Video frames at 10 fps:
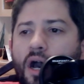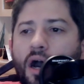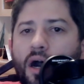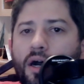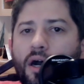
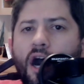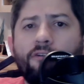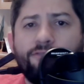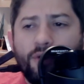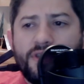Uh, I'll
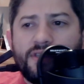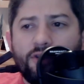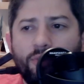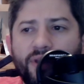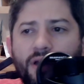focus a
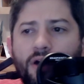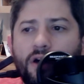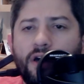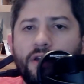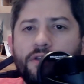little bit
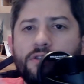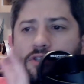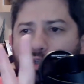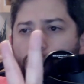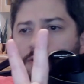on
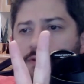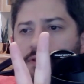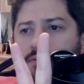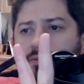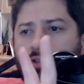two,
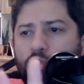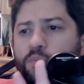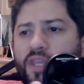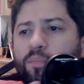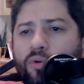two
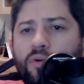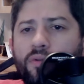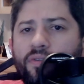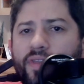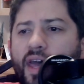people
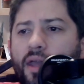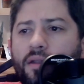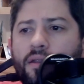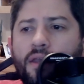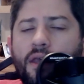
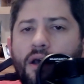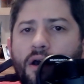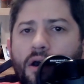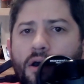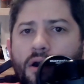that
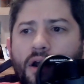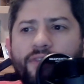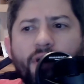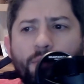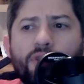are, I
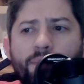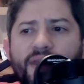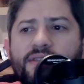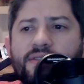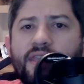thought were the
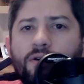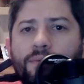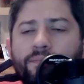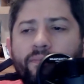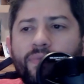biggest deal.
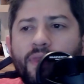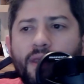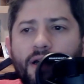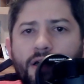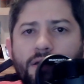
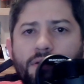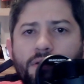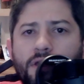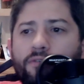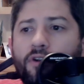Uh,
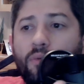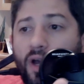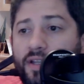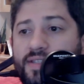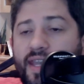Governor
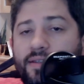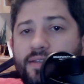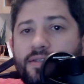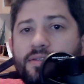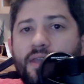Ron
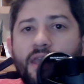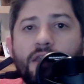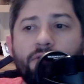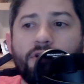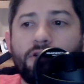DeSantis and
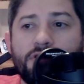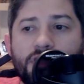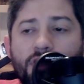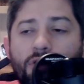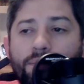Governor
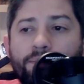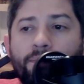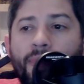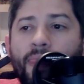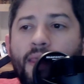Kristi Noem,
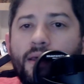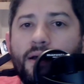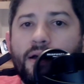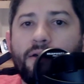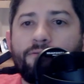
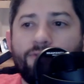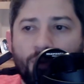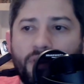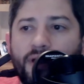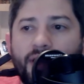uh,
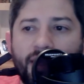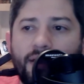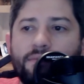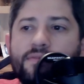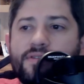Florida
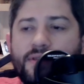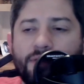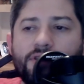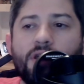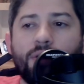and
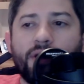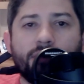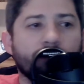South Dakota,